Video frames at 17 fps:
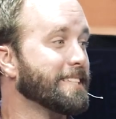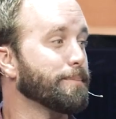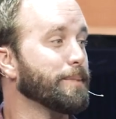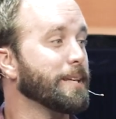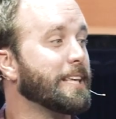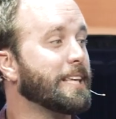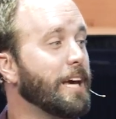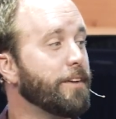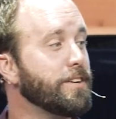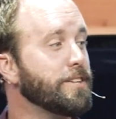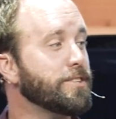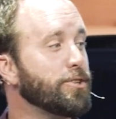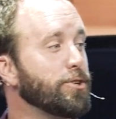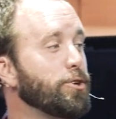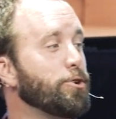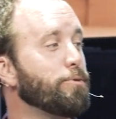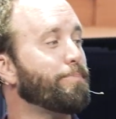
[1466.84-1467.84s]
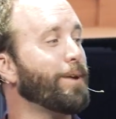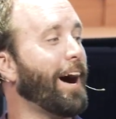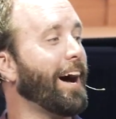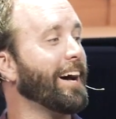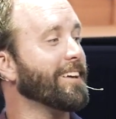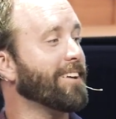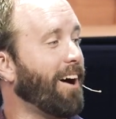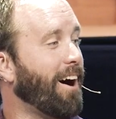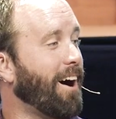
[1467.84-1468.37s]
is something given to you
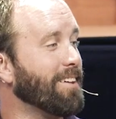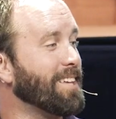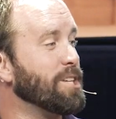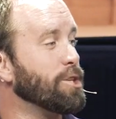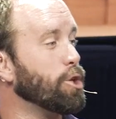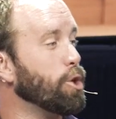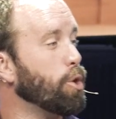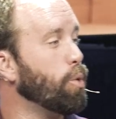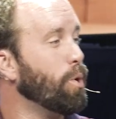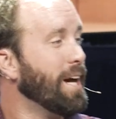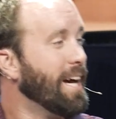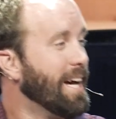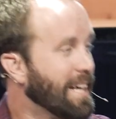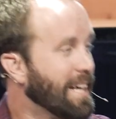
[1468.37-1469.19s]
by God that you